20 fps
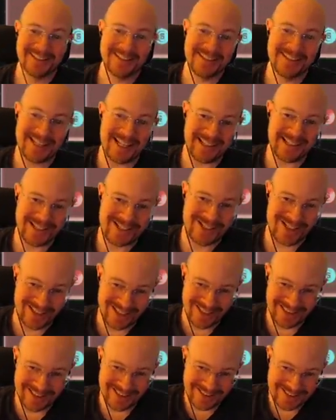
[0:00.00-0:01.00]
Is that
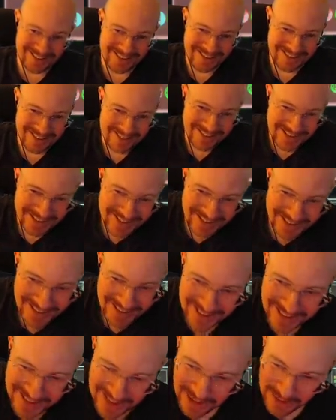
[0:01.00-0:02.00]
legit?
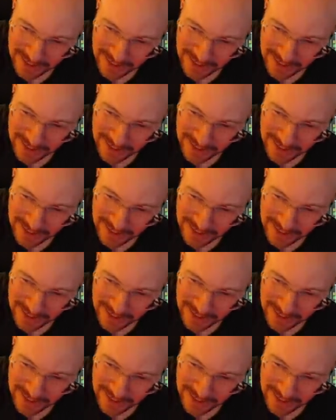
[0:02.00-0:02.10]
Is he